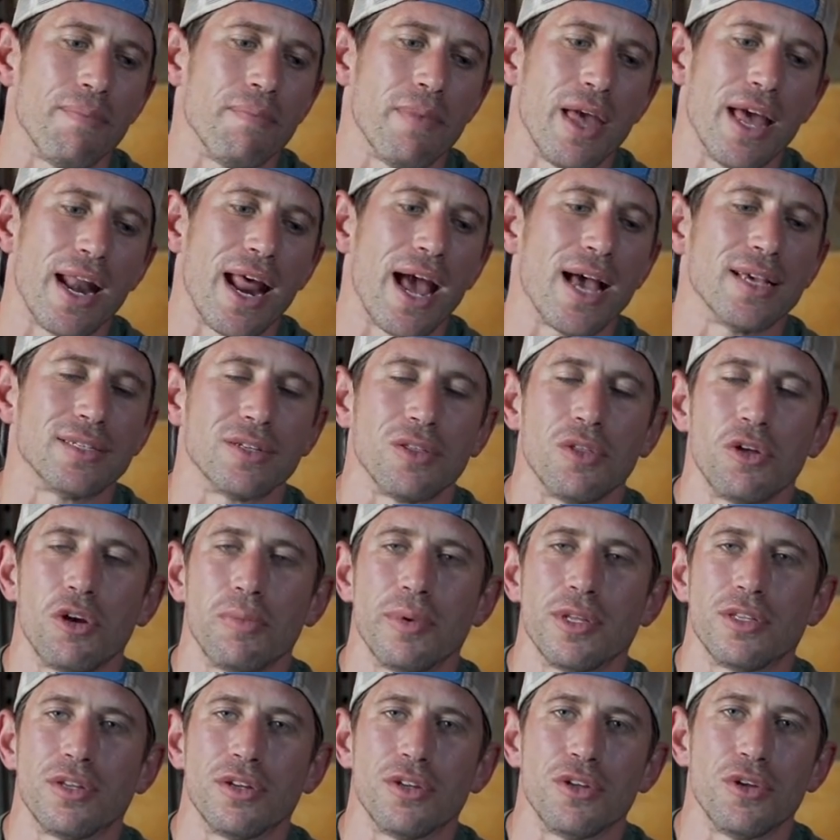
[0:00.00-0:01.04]
It has a little
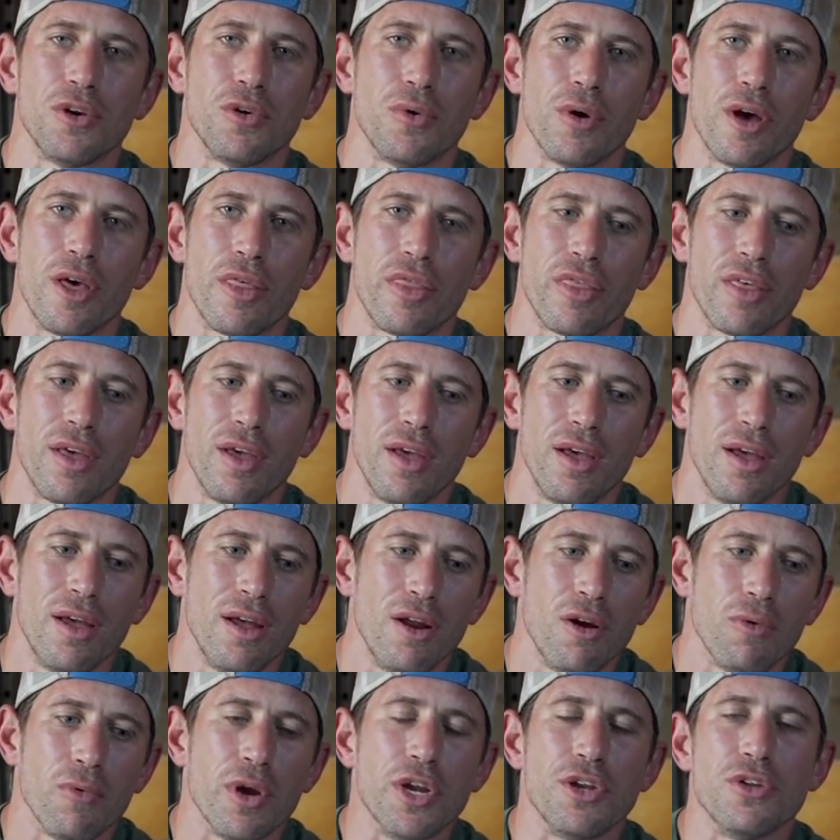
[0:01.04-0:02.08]
bit to do with
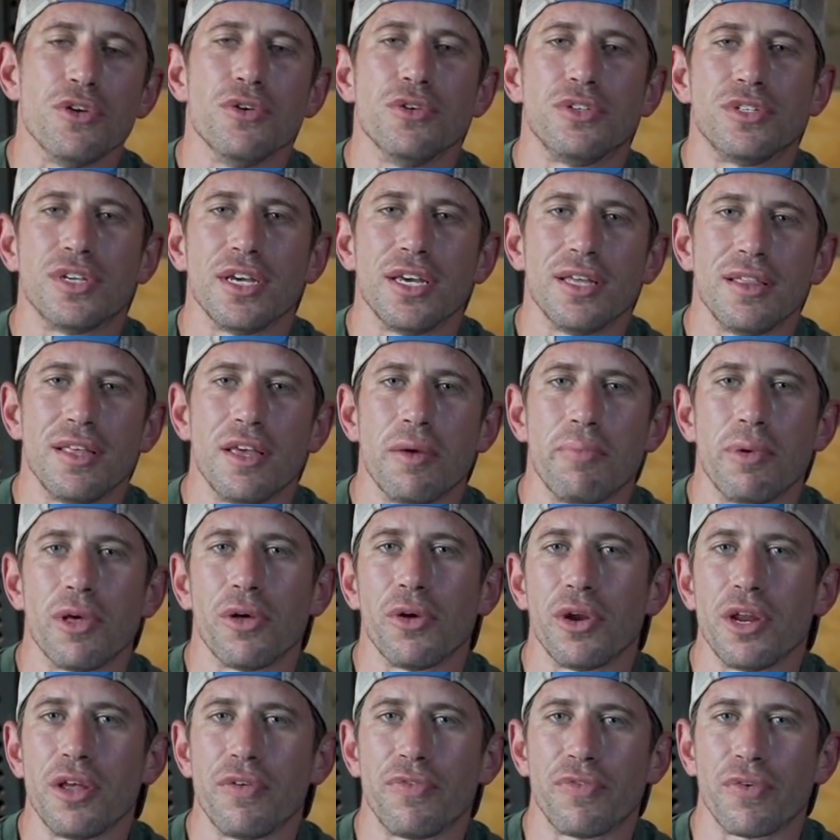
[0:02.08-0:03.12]
reducing the
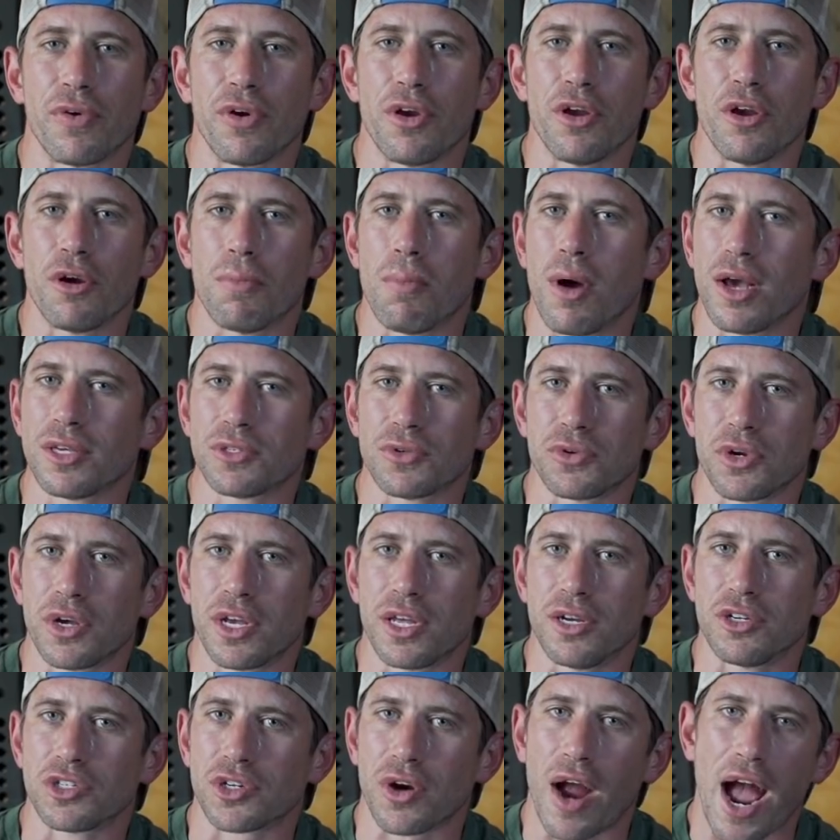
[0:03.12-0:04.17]
ability for your muscle to
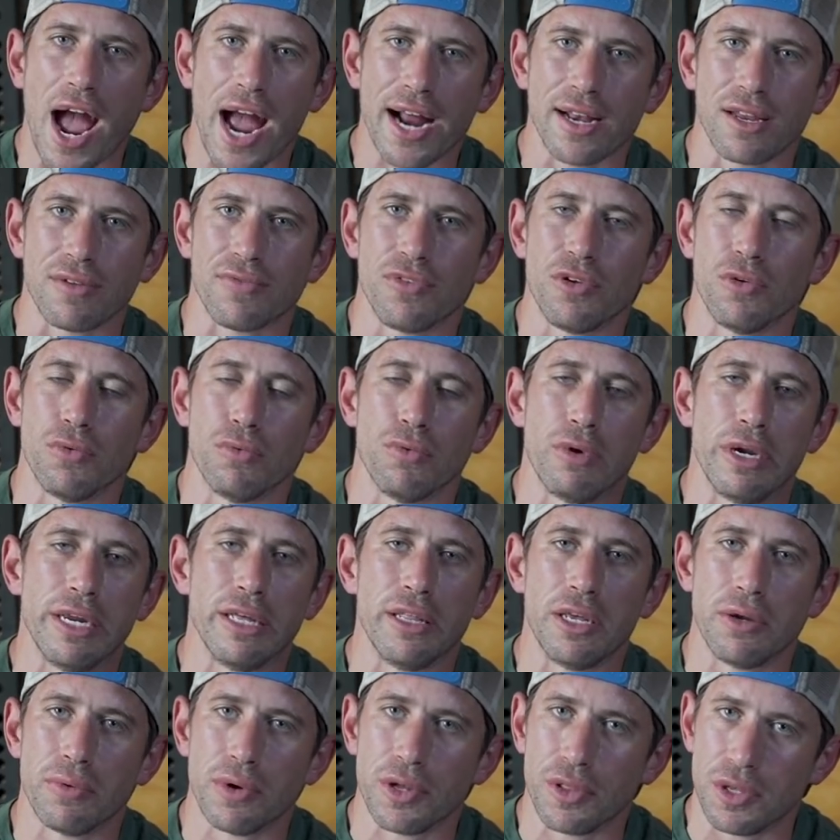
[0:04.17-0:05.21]
contract if you
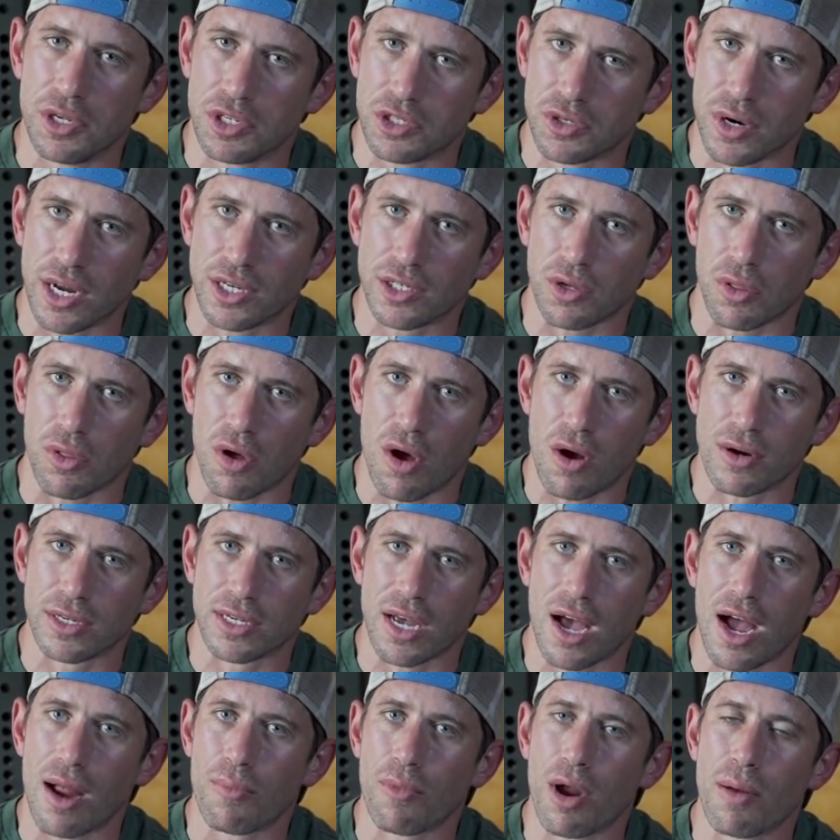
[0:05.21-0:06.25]
really, really stretch a long
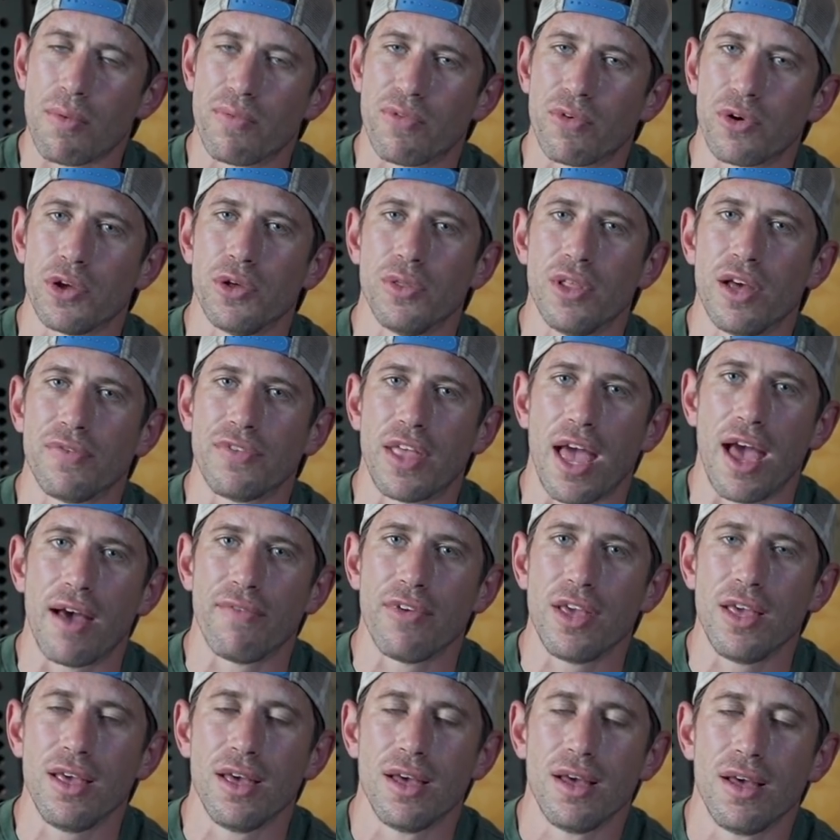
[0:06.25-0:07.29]
time right before you lift
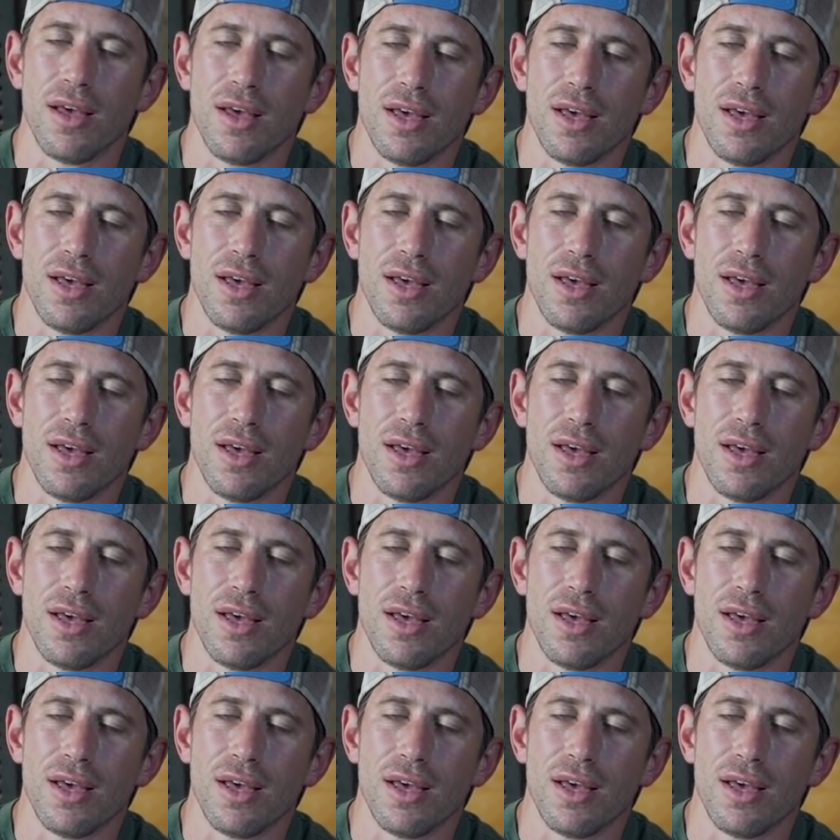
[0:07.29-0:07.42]
heavy.